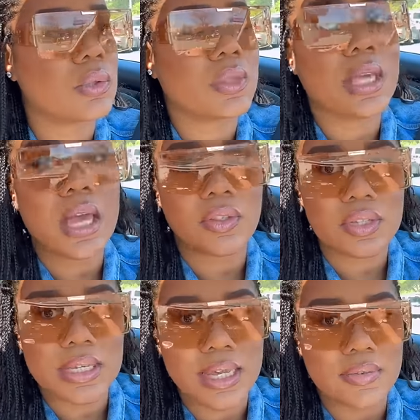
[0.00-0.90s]
to the other
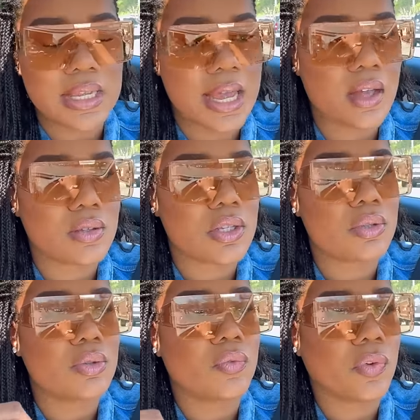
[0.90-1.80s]
side of town
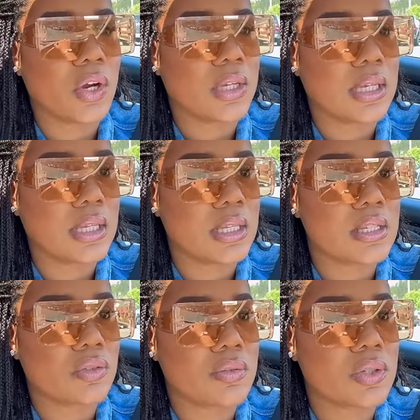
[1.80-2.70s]
to fur
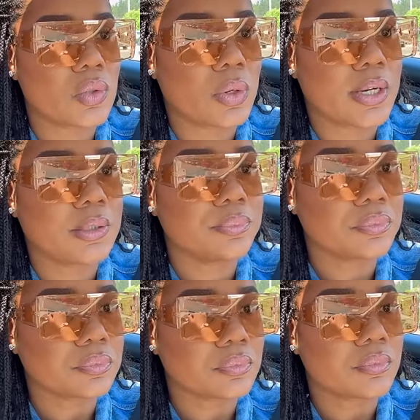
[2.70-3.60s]
kids thrift store
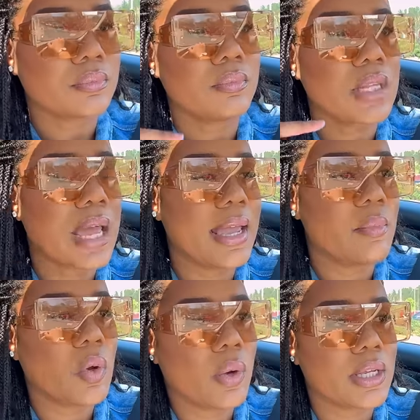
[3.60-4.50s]
i
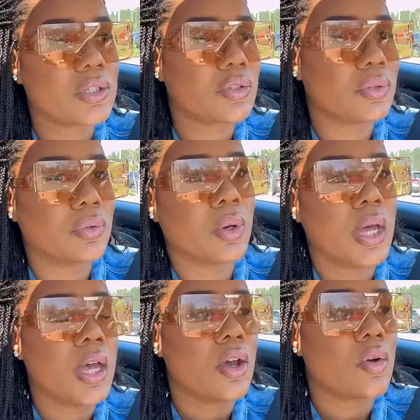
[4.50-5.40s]
am going to
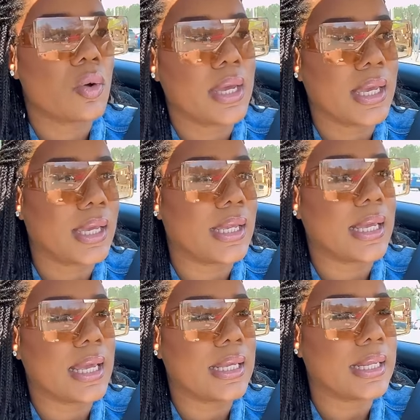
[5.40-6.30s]
go
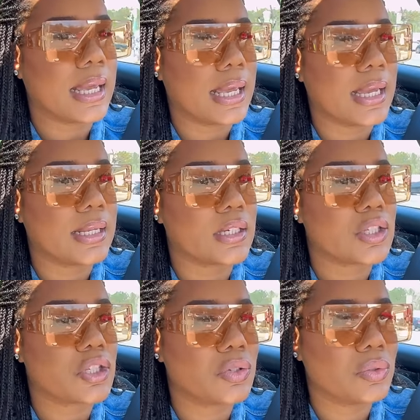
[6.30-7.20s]
ahead and head
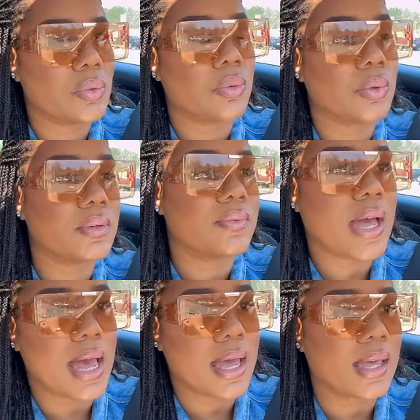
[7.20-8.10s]
to
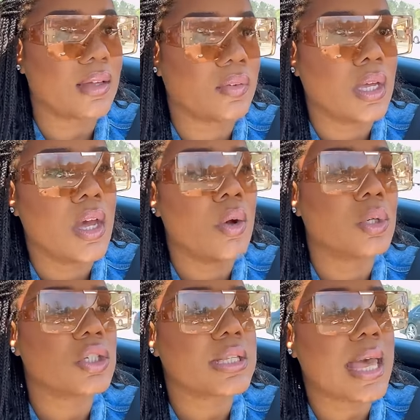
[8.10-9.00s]
Revive,
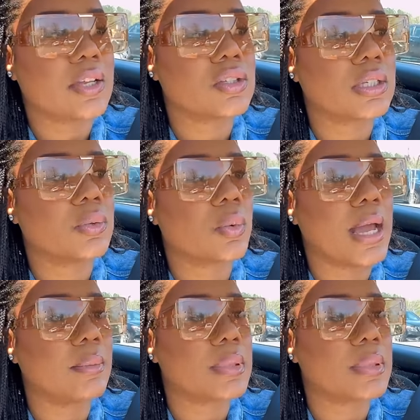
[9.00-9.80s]
which is actually right